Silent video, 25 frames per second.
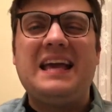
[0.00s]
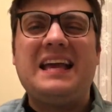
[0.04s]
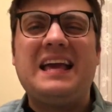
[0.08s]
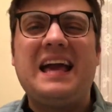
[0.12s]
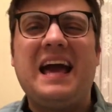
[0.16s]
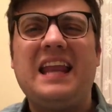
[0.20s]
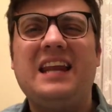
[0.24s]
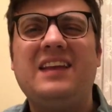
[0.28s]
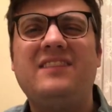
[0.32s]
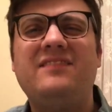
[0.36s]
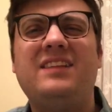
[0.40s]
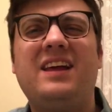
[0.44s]

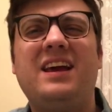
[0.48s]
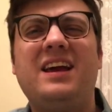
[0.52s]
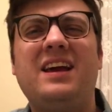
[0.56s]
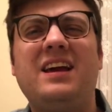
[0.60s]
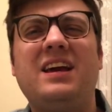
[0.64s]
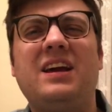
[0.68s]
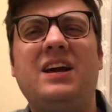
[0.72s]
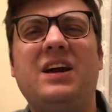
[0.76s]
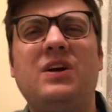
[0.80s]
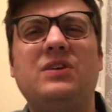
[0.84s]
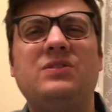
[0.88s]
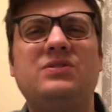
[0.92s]
kind of
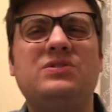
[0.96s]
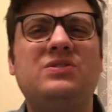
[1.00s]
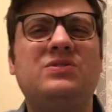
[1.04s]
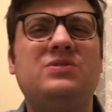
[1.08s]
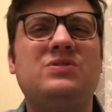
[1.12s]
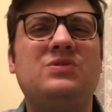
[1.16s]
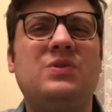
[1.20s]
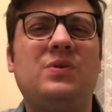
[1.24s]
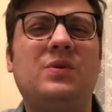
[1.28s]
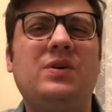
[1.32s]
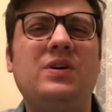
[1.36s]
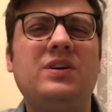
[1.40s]
like a
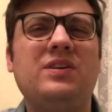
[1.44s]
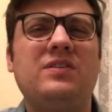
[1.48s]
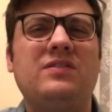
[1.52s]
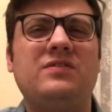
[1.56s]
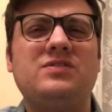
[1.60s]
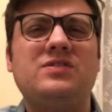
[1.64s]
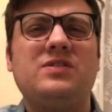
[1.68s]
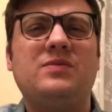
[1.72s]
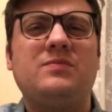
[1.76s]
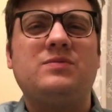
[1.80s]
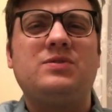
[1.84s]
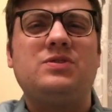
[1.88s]
tutorial of
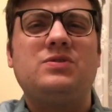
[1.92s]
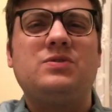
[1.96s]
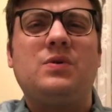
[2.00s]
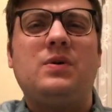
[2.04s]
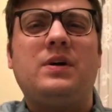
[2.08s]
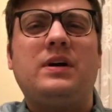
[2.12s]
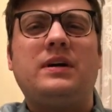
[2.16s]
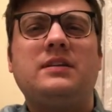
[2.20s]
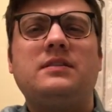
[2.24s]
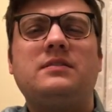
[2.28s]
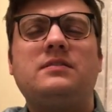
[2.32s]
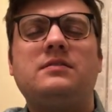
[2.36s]
some
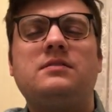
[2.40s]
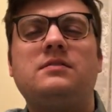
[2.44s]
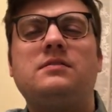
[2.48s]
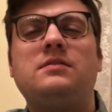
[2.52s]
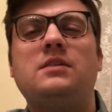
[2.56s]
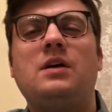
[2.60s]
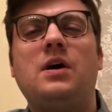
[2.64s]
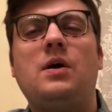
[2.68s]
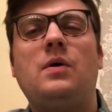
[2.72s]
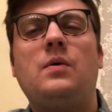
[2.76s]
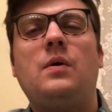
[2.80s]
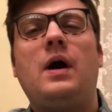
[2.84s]
sort.
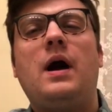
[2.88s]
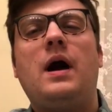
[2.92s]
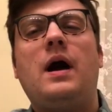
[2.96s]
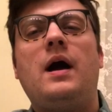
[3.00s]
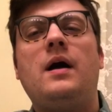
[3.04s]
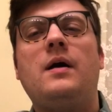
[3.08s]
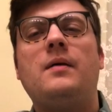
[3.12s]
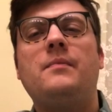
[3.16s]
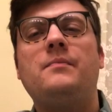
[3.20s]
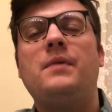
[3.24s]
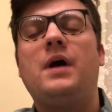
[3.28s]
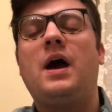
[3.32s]
So
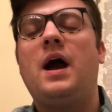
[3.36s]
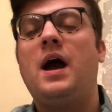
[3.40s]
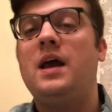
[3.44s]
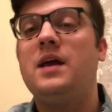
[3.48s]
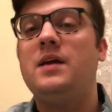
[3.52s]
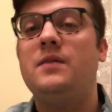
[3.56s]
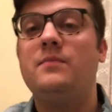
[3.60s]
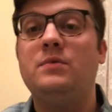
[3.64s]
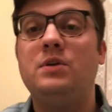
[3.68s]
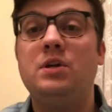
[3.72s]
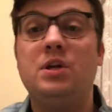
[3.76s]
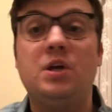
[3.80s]
um, I
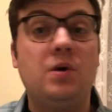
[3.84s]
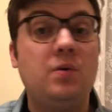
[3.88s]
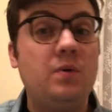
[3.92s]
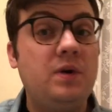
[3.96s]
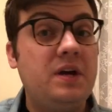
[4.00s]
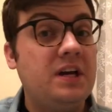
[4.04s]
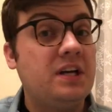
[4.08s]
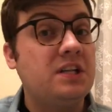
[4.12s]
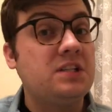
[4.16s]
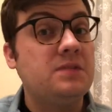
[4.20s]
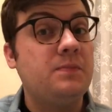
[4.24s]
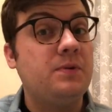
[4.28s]
am no
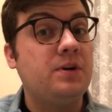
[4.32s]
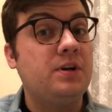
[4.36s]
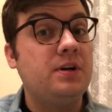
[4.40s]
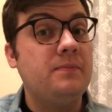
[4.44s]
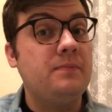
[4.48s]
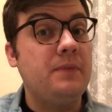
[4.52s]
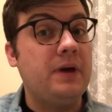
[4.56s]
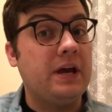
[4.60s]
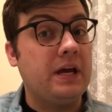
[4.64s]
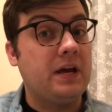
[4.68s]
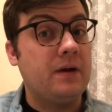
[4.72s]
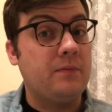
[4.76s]
expert
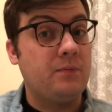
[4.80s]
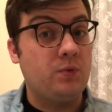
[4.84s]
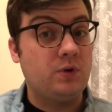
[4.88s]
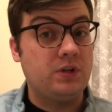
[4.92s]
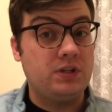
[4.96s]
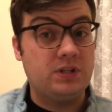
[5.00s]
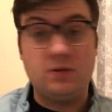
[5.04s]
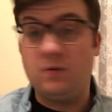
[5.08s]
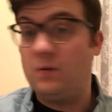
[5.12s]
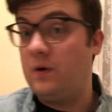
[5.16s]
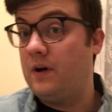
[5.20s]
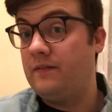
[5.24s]
in makeup
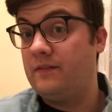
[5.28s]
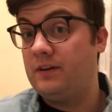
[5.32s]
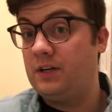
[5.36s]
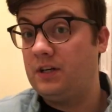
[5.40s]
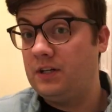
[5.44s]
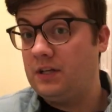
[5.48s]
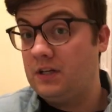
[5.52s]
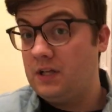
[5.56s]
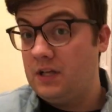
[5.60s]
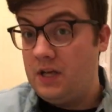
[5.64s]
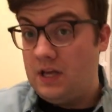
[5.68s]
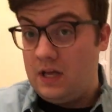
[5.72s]

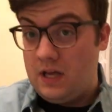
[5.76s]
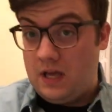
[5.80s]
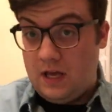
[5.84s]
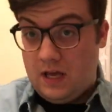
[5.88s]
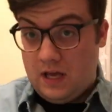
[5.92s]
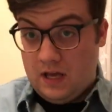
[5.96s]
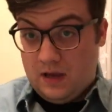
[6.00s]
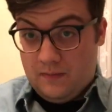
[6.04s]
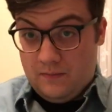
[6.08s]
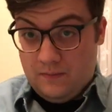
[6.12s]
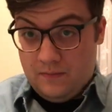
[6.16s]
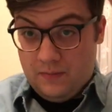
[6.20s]
whatsoever,
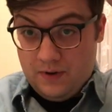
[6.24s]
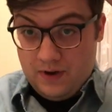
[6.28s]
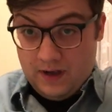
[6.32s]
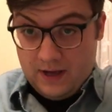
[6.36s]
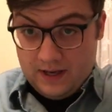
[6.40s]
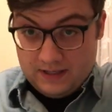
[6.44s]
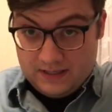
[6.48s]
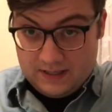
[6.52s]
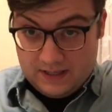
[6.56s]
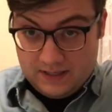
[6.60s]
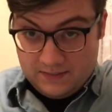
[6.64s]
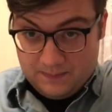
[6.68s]

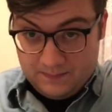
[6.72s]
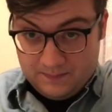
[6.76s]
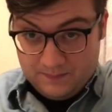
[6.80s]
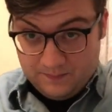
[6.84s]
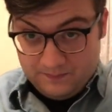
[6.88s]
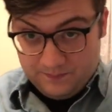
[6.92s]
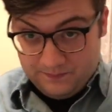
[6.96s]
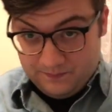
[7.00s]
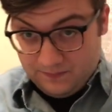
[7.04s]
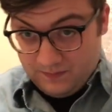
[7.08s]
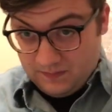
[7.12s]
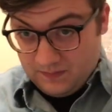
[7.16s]
but
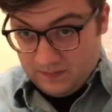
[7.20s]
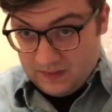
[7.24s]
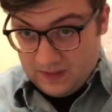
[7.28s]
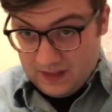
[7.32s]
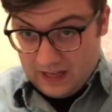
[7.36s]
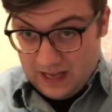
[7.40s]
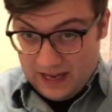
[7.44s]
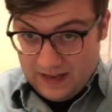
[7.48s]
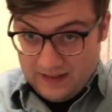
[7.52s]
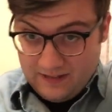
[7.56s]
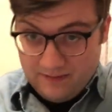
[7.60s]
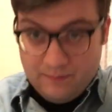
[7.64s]

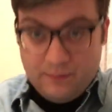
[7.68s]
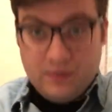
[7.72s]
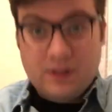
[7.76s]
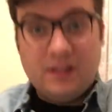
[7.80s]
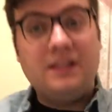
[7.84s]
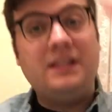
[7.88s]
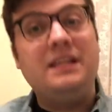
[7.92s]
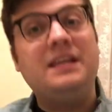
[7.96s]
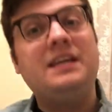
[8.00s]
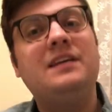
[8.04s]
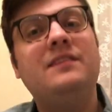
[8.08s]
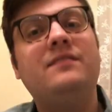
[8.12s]
I
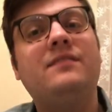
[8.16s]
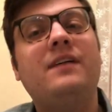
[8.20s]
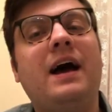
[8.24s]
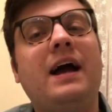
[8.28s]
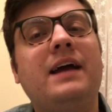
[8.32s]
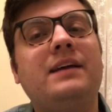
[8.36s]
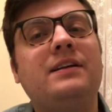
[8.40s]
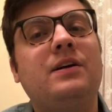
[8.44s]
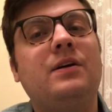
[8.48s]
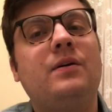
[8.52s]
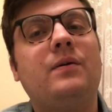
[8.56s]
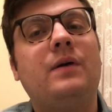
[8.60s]
believe
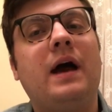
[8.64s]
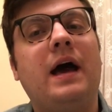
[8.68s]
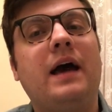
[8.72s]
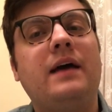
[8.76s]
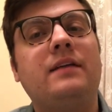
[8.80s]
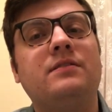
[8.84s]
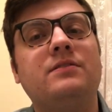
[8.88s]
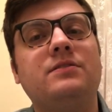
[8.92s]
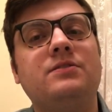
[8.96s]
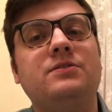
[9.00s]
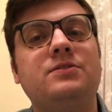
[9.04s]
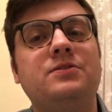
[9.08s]
I know how
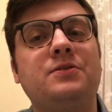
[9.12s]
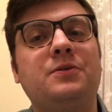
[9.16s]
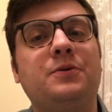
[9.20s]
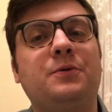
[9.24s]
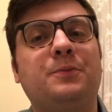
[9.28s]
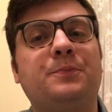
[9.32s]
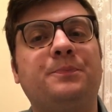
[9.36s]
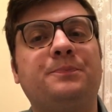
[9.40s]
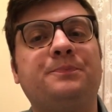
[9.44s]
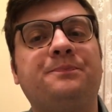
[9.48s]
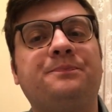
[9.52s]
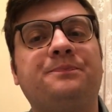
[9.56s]
to
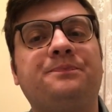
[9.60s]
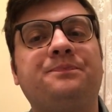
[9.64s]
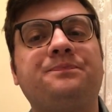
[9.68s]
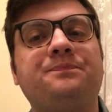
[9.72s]
do